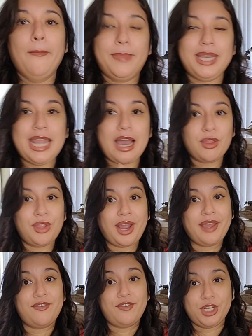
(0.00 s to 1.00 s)
But now that I
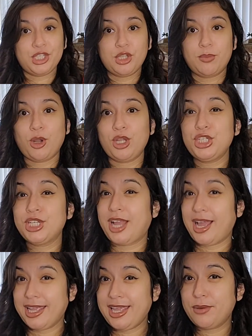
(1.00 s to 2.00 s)
have finished the project,
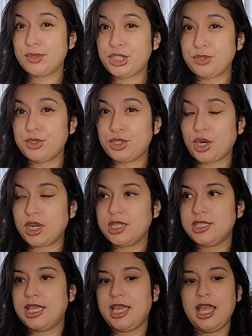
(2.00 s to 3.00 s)
I get what she was trying
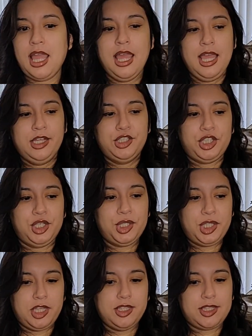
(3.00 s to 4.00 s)
to say. She
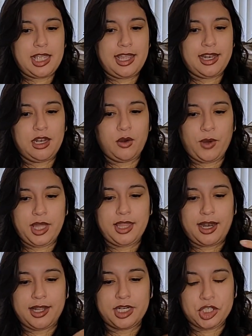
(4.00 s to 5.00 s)
just didn't say it in a way
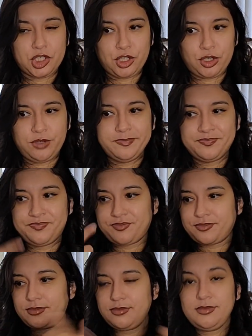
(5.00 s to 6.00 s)
that I understood.
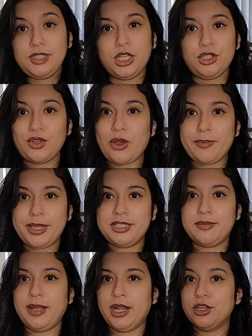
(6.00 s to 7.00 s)
So I made
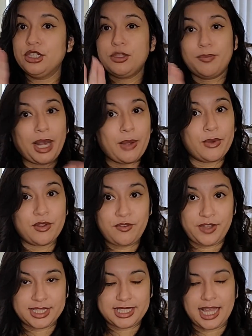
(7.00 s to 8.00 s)
some errors, but I will
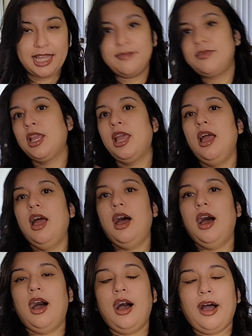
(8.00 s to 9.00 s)
fix that.
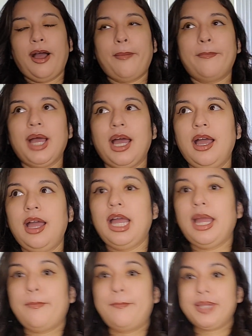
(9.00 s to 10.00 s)

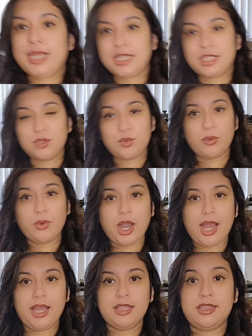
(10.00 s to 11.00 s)
But this is where we're
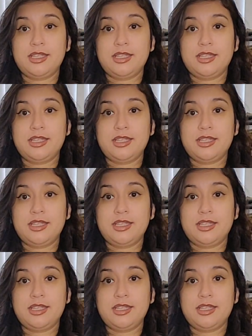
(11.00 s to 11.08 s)
at.